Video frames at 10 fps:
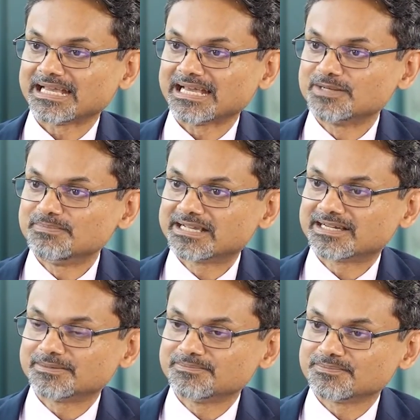and
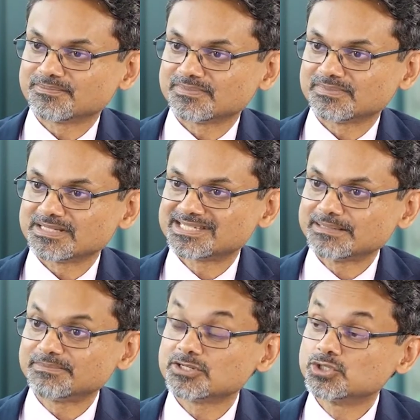become
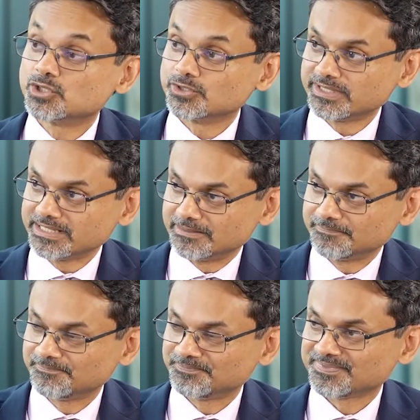similar to Korea
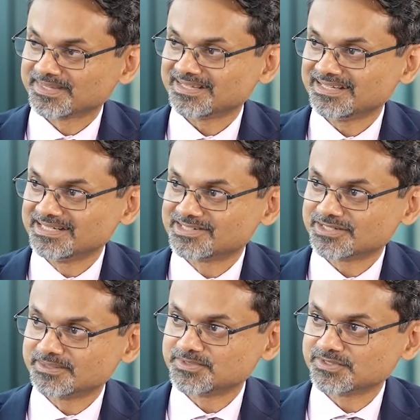in
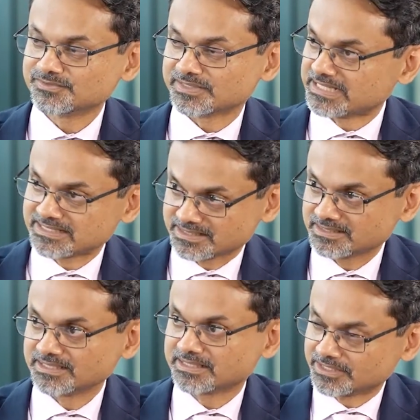terms of, and that's
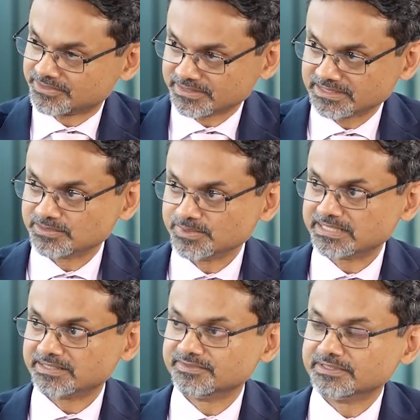another country that we
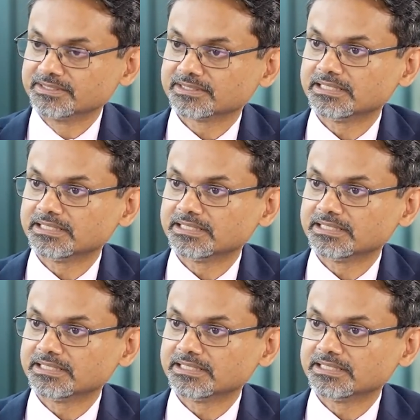cover,